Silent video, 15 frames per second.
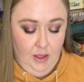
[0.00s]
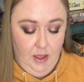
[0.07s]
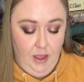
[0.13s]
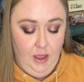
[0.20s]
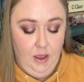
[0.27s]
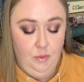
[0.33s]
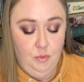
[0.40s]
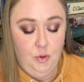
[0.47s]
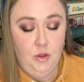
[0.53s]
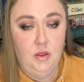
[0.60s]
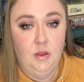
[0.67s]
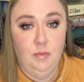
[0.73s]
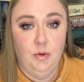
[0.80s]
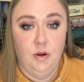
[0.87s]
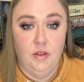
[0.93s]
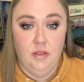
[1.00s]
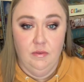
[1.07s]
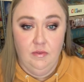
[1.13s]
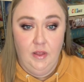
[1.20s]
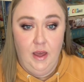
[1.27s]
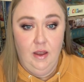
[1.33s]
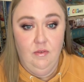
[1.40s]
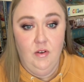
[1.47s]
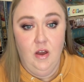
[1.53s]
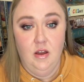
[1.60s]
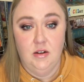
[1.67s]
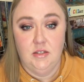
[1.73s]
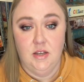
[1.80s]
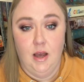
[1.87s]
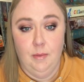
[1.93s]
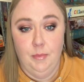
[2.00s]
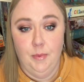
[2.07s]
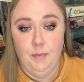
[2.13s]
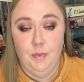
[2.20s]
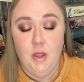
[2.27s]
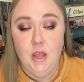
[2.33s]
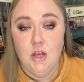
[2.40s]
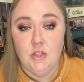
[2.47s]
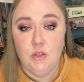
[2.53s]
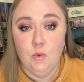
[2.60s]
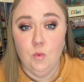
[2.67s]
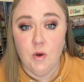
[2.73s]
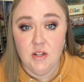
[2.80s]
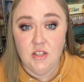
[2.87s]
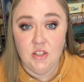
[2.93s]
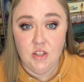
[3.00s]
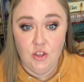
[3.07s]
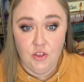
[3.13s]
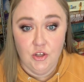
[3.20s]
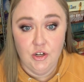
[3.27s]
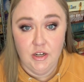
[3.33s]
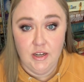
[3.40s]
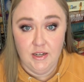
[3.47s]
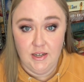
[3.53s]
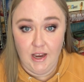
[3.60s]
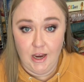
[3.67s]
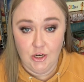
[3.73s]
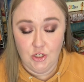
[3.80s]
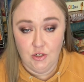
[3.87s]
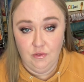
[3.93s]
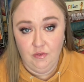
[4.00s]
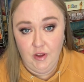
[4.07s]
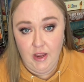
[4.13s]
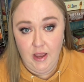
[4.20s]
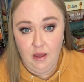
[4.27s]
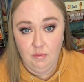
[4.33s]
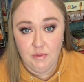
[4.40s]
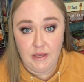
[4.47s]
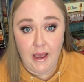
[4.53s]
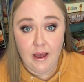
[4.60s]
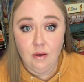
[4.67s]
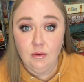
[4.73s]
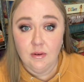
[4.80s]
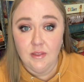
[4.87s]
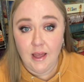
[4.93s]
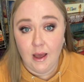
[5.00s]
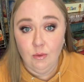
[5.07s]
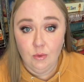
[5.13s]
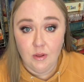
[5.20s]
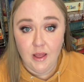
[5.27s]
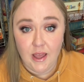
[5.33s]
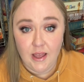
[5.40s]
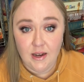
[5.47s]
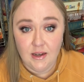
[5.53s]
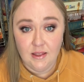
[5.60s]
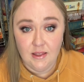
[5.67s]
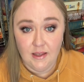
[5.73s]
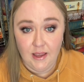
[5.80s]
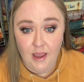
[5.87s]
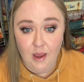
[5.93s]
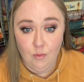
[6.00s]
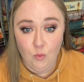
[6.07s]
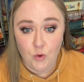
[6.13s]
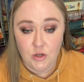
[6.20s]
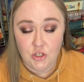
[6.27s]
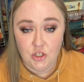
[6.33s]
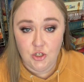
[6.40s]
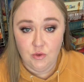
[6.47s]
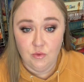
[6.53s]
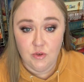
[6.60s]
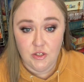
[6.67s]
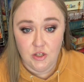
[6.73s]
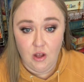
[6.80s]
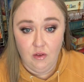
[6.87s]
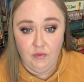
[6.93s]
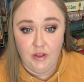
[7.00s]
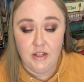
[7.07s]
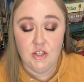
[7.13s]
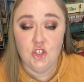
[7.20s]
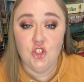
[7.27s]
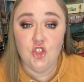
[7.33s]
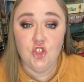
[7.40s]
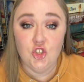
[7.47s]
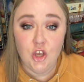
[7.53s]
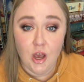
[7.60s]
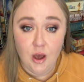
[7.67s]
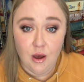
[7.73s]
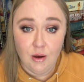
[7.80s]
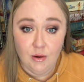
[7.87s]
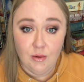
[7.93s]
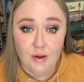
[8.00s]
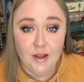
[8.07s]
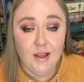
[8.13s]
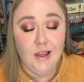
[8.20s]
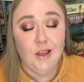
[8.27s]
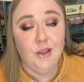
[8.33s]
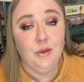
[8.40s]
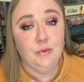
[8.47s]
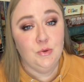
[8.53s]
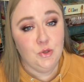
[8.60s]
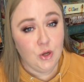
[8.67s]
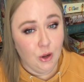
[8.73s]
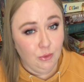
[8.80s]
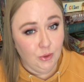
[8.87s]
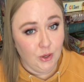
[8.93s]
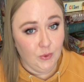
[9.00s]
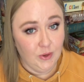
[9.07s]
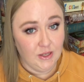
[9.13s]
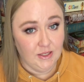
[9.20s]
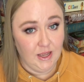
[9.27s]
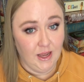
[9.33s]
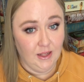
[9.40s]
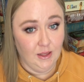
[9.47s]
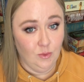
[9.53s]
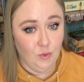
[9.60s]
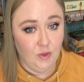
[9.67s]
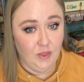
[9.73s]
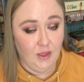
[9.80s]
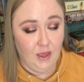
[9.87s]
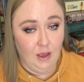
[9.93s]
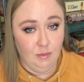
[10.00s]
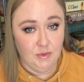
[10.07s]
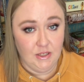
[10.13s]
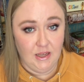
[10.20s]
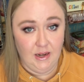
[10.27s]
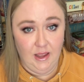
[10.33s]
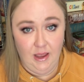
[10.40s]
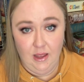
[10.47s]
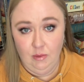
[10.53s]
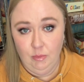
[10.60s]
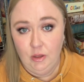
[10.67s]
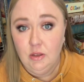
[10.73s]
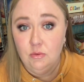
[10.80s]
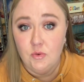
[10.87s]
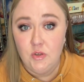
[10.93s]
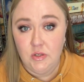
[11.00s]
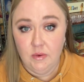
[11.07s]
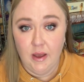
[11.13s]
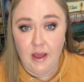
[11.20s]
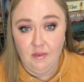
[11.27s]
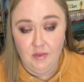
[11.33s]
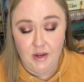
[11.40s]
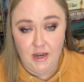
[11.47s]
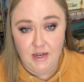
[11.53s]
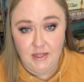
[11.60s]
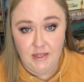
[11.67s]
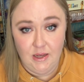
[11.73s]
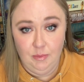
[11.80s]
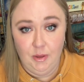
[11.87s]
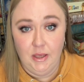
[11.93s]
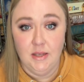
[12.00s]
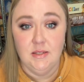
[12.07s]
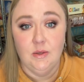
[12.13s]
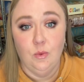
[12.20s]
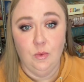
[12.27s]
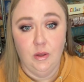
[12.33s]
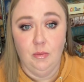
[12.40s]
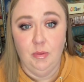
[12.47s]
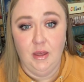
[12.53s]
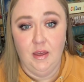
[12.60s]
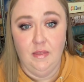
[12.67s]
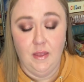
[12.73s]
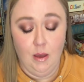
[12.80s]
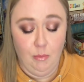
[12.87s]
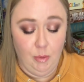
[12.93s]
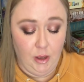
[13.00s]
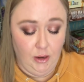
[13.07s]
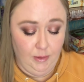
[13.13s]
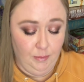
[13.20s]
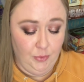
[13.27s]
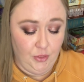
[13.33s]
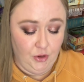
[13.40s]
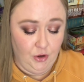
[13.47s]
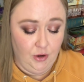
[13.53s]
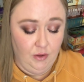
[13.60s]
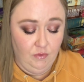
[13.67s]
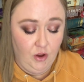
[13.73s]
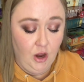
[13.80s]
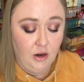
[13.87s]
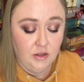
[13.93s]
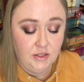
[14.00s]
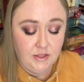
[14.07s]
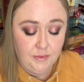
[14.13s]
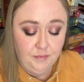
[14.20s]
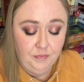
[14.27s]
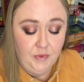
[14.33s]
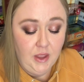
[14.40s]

and put the birth of life on top. So once the 3rd catastrophe comes out, that will end the game once you resolve it. So you don't know exactly when the game's going to end, but you do have an idea because it will be in that bottom third of cards.